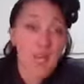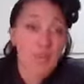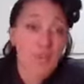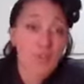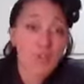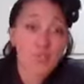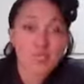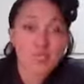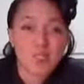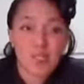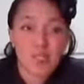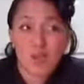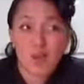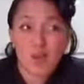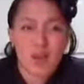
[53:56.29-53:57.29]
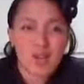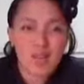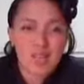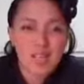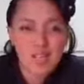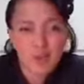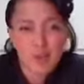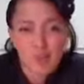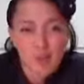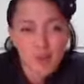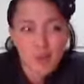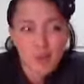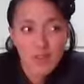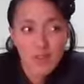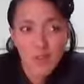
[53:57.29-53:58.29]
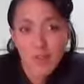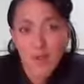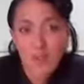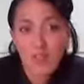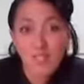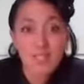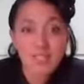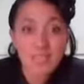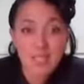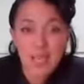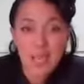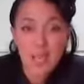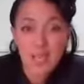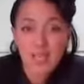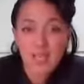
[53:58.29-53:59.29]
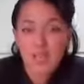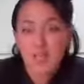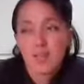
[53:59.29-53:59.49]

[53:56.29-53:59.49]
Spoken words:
and then use it to spread on an English muffin or a steak